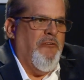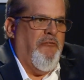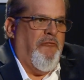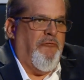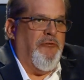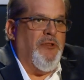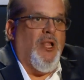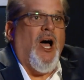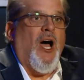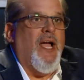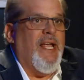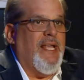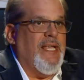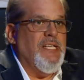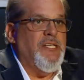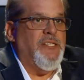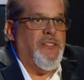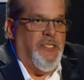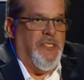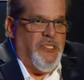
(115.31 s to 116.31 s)

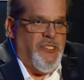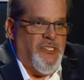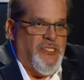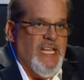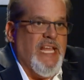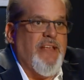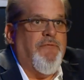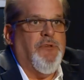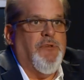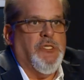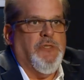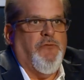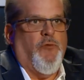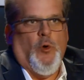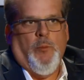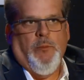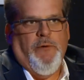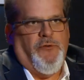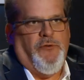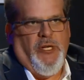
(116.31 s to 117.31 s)
flying is the safest
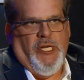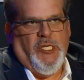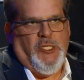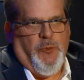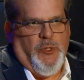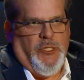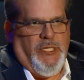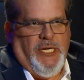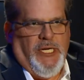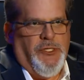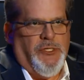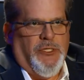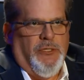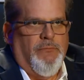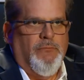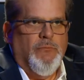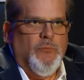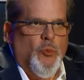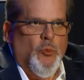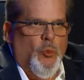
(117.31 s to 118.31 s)
form of
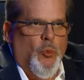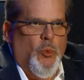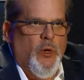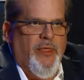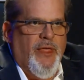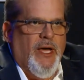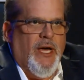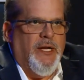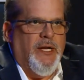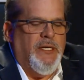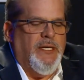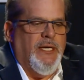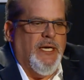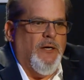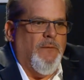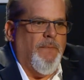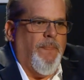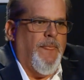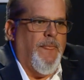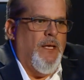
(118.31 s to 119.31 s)
transportation, without a
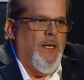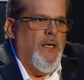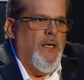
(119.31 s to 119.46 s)
doubt.